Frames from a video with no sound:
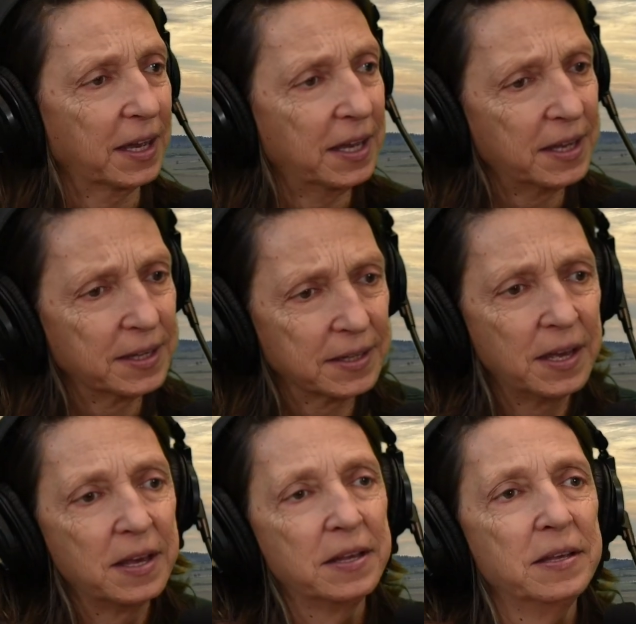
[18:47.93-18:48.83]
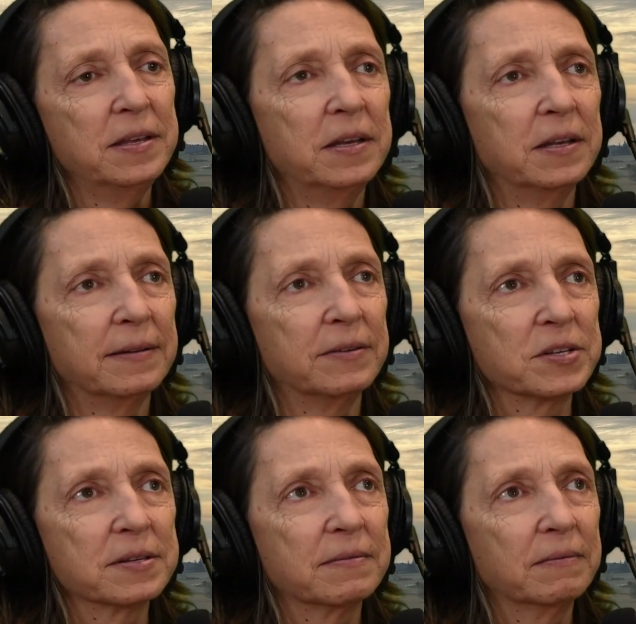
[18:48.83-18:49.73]
And
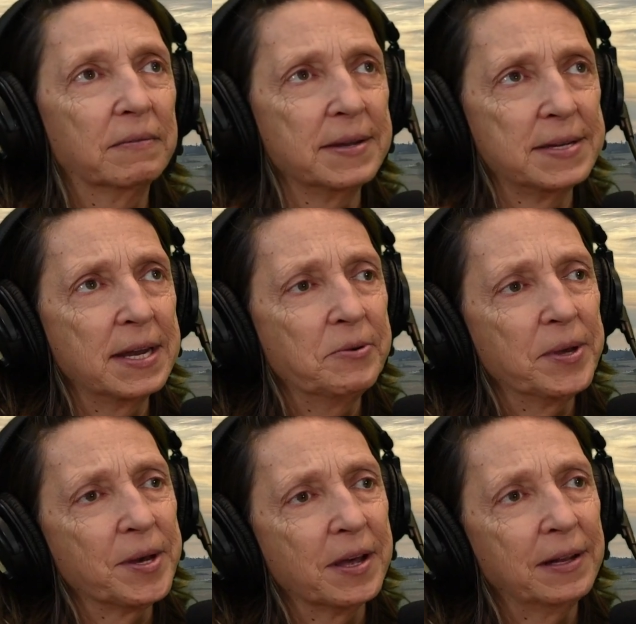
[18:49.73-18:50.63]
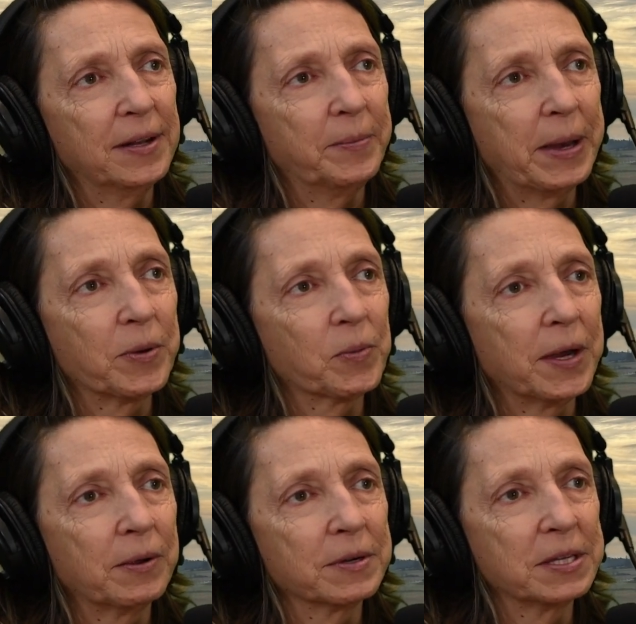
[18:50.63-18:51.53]
just continuing on a little bit with
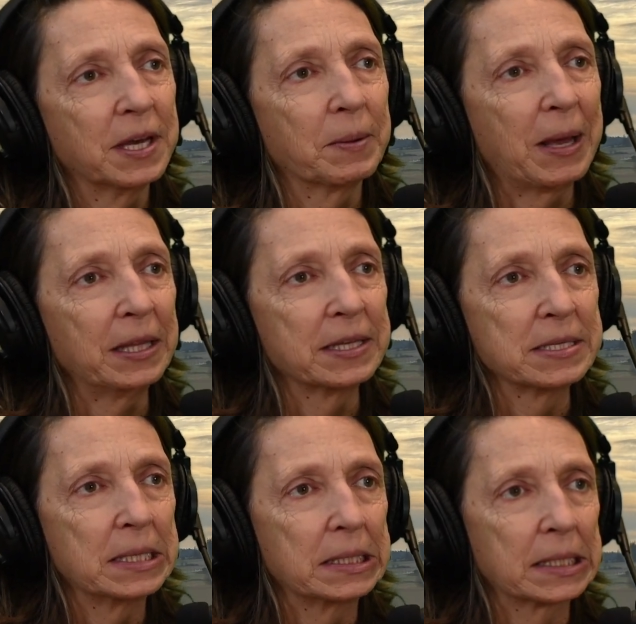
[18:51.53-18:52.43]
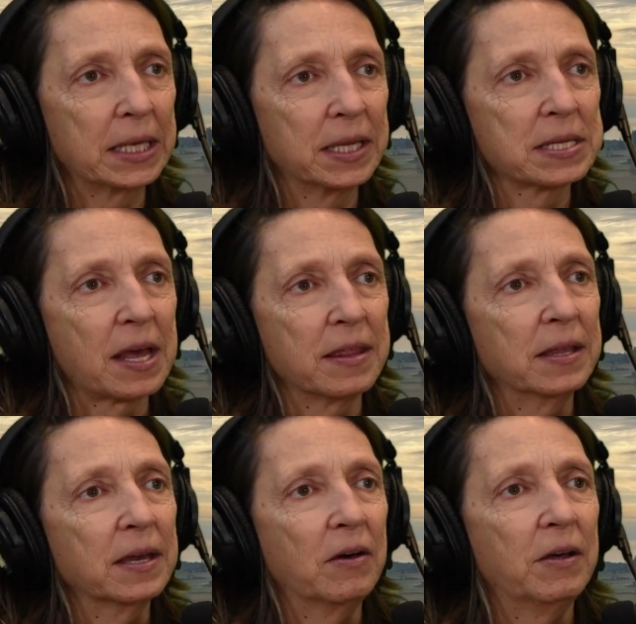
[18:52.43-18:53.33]
what you were saying about listening to kids, I
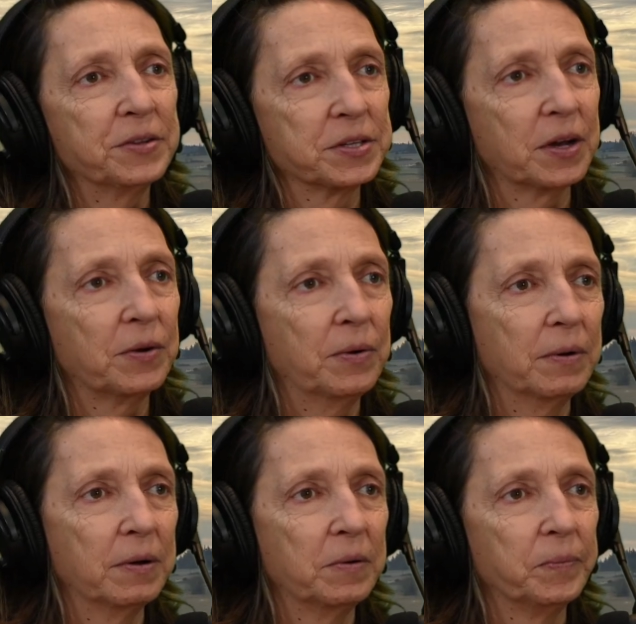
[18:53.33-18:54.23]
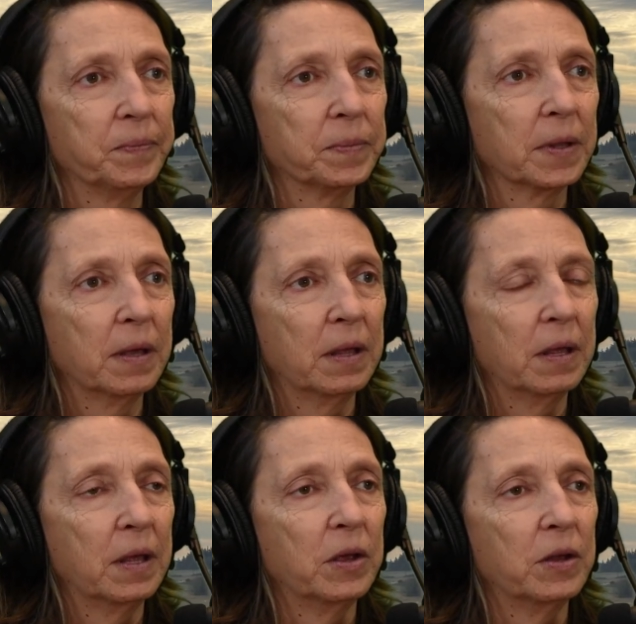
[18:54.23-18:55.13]
think also
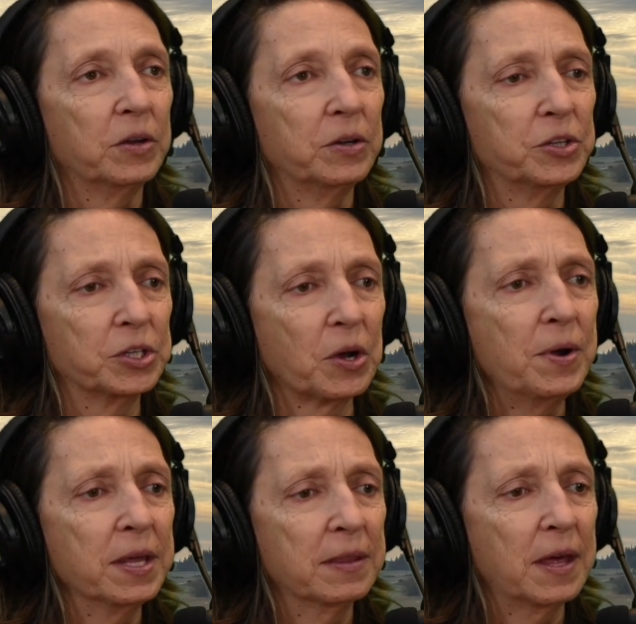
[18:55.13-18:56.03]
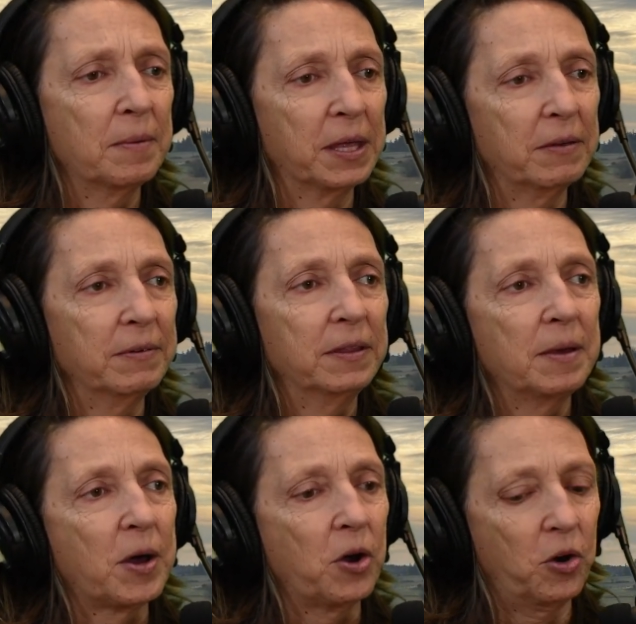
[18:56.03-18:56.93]
showing them, giving
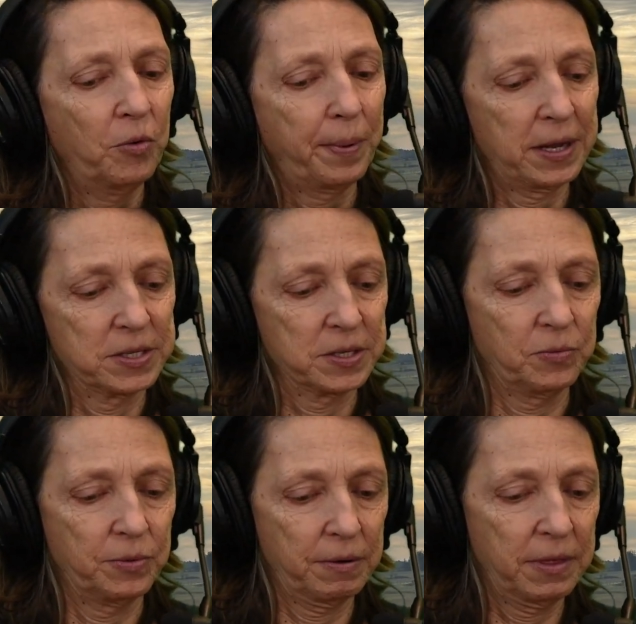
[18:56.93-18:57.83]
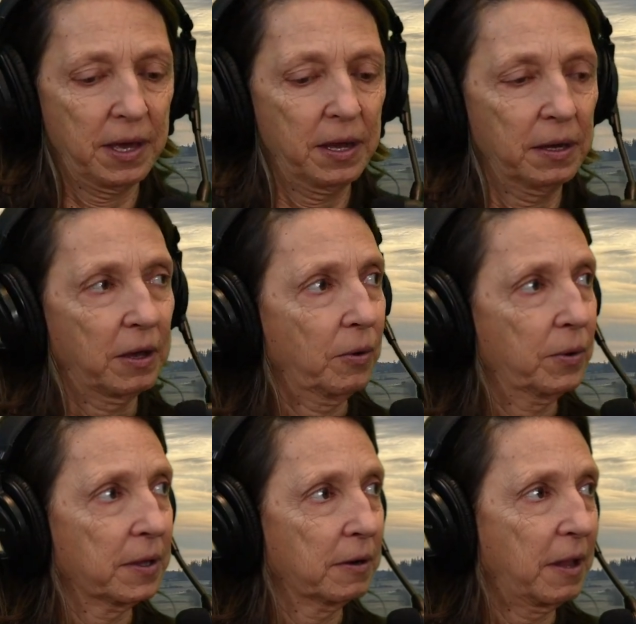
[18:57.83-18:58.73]
them hope as to where they can go
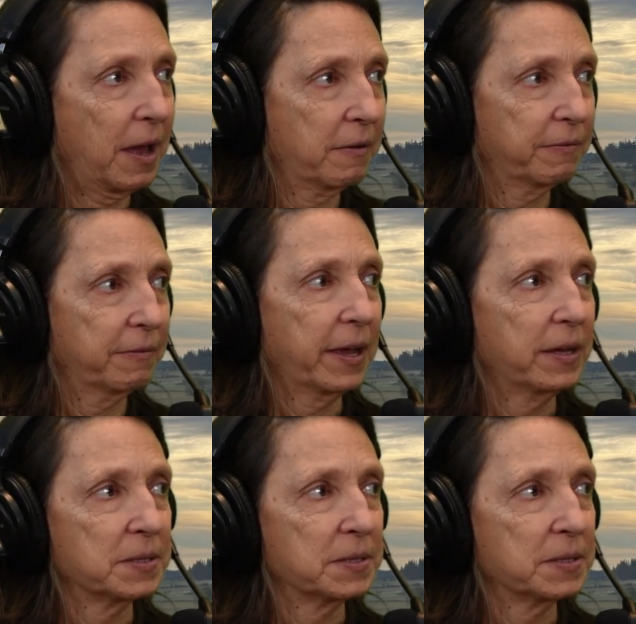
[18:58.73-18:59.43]
in their life and